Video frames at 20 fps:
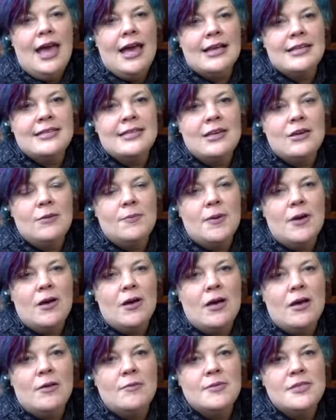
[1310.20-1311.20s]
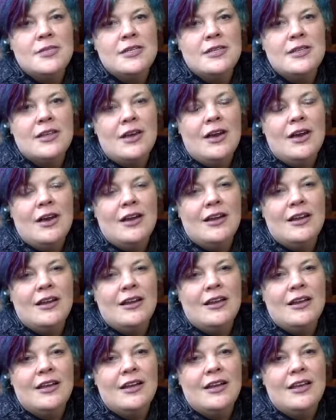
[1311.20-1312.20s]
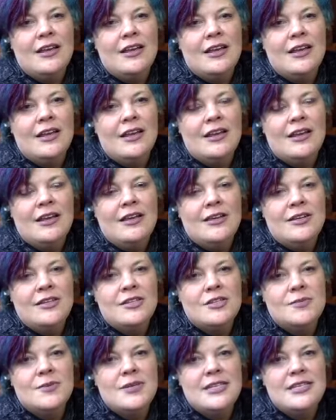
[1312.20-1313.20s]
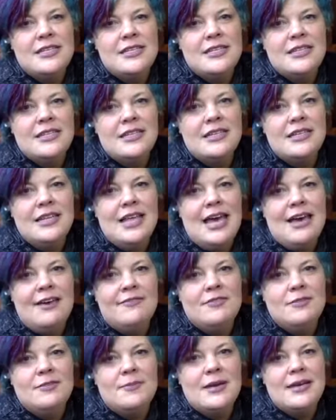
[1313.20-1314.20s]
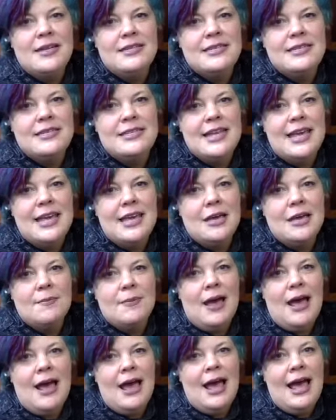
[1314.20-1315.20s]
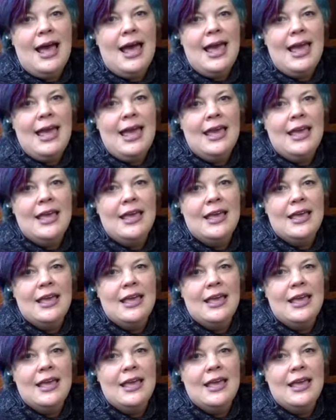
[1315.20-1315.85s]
Exhale, palms to the heart. Twist to the left, but stay up high.